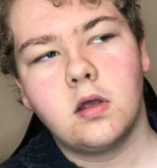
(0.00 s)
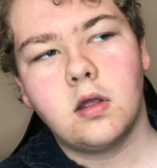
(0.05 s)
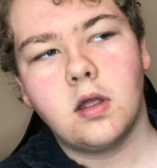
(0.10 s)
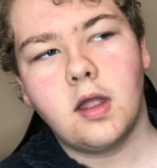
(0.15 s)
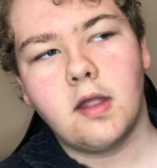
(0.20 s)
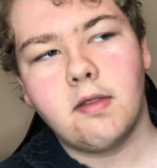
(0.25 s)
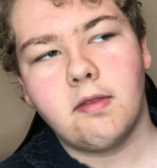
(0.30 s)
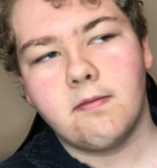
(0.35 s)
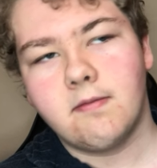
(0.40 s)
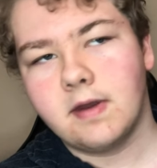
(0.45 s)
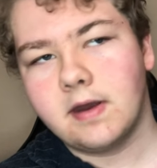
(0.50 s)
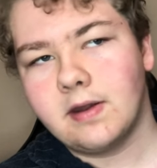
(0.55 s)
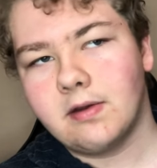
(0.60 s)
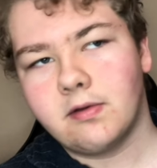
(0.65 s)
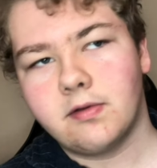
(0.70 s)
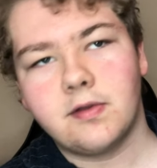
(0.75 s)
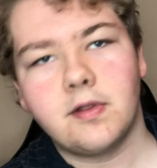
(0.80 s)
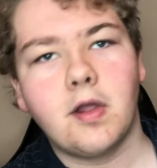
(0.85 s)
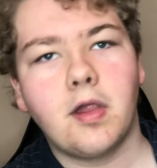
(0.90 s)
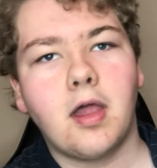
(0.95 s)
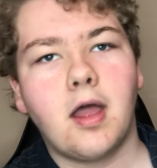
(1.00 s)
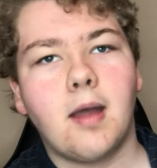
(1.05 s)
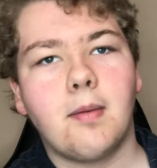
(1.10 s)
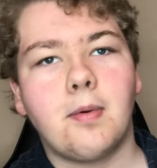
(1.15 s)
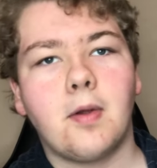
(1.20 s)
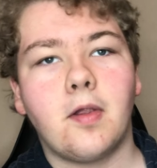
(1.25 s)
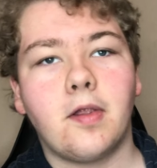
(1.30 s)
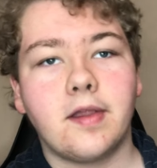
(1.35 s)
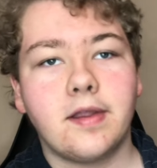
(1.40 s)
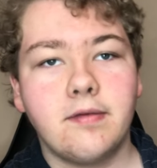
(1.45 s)
and the video's still up,
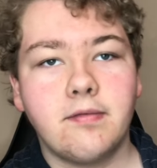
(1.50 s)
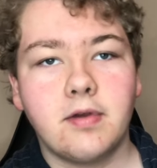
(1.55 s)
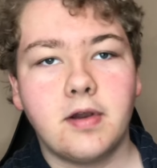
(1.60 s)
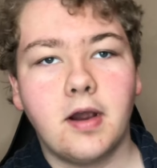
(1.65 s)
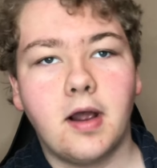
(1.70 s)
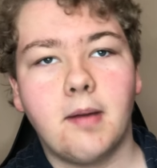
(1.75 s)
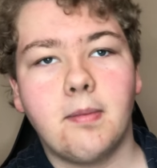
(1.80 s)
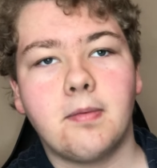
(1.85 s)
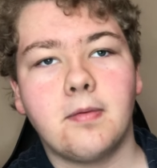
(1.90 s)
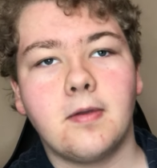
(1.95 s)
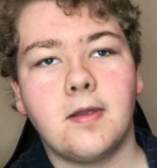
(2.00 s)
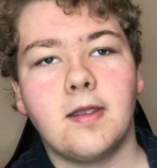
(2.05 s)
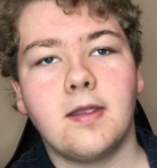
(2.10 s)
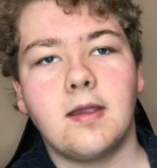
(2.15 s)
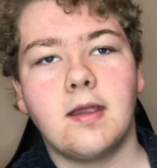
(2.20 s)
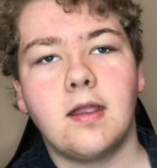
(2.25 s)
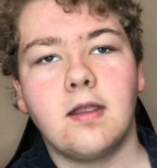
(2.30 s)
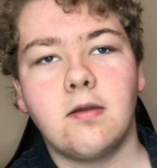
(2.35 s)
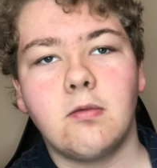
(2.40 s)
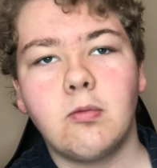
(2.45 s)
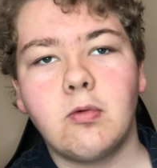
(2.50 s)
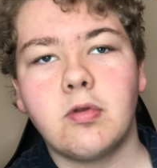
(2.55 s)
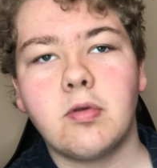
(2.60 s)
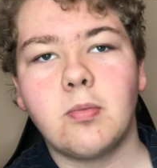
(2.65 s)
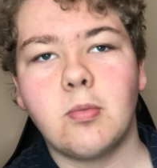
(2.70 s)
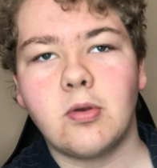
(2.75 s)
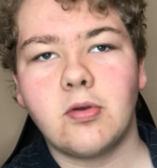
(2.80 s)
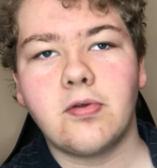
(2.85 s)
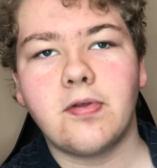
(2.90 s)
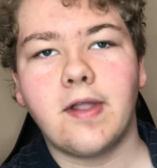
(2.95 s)
I'll leave it up. It, it, was a
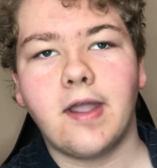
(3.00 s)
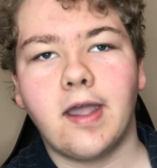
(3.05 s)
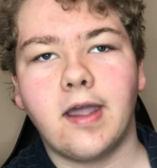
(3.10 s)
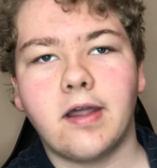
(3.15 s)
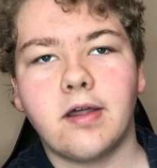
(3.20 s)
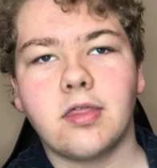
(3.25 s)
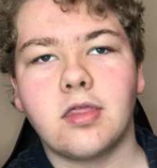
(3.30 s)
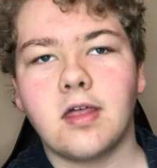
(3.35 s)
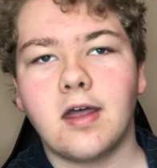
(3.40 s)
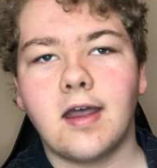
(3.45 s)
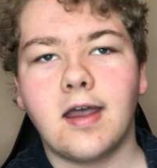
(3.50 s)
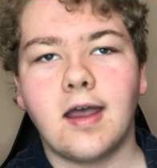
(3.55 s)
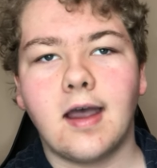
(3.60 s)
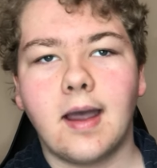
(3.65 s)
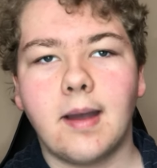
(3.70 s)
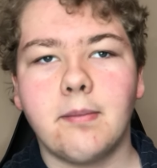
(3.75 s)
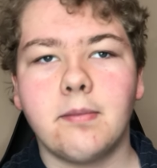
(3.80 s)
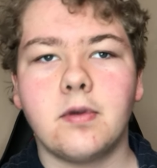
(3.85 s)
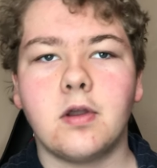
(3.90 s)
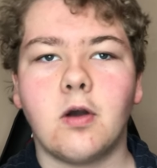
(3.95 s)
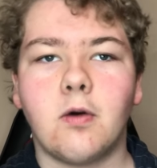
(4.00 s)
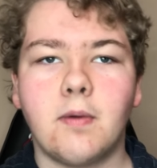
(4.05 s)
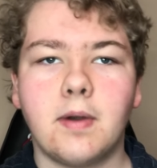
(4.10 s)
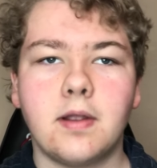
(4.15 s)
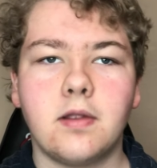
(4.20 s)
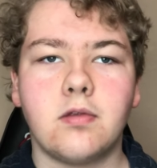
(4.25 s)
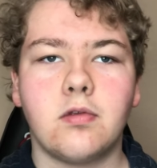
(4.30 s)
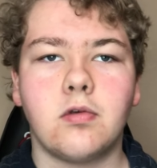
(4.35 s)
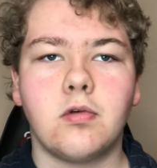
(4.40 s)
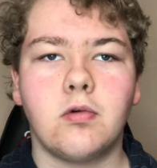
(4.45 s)
mistake that I'm
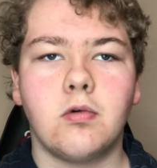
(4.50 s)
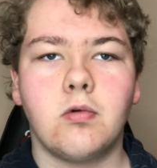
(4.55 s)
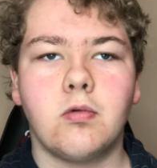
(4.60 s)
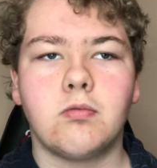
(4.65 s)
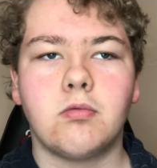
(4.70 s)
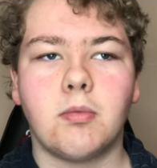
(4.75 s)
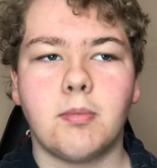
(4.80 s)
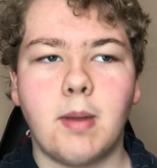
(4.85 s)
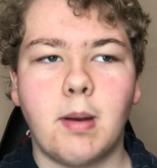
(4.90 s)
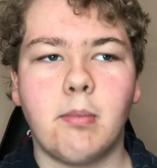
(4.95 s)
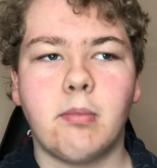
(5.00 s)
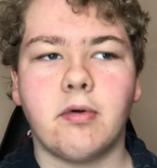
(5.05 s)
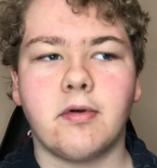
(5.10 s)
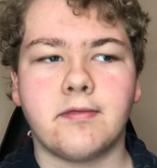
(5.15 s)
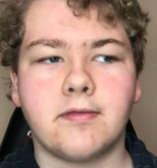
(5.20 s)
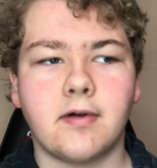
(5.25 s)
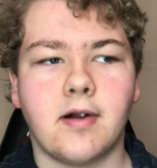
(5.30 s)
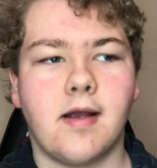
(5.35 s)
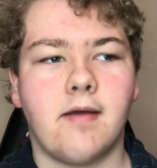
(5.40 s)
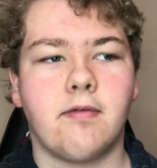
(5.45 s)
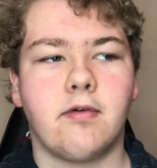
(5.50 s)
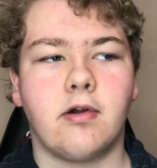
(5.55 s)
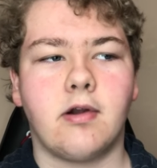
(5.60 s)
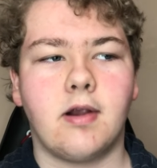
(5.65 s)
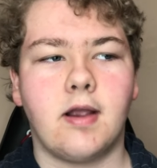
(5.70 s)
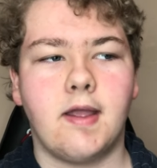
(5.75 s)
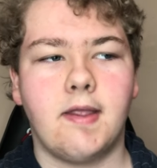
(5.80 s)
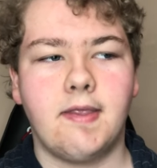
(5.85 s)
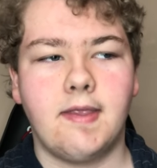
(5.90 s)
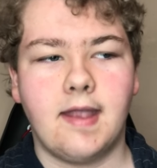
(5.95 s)
going to remember forever,
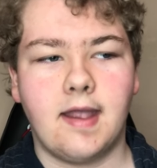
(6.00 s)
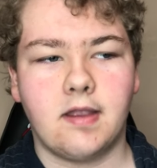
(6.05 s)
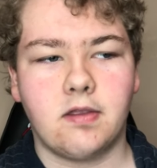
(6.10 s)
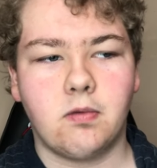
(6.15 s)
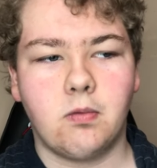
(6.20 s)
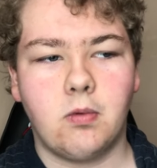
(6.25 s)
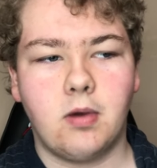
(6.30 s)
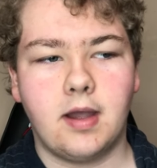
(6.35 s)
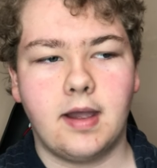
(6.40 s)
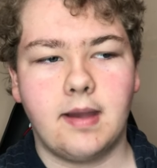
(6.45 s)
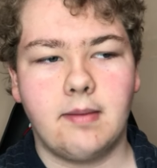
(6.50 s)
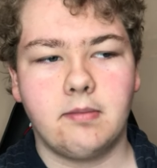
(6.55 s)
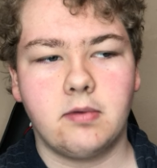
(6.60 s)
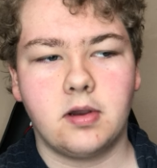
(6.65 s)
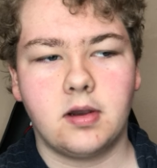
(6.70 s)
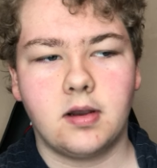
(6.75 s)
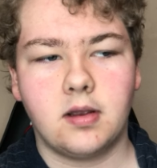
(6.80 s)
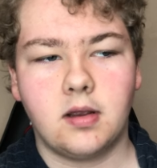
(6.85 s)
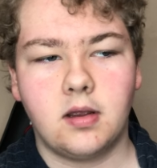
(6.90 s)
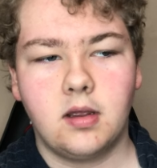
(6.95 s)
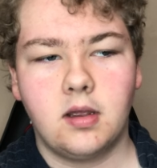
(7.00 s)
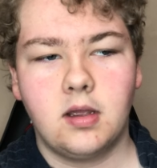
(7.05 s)
and that's why I'm gonna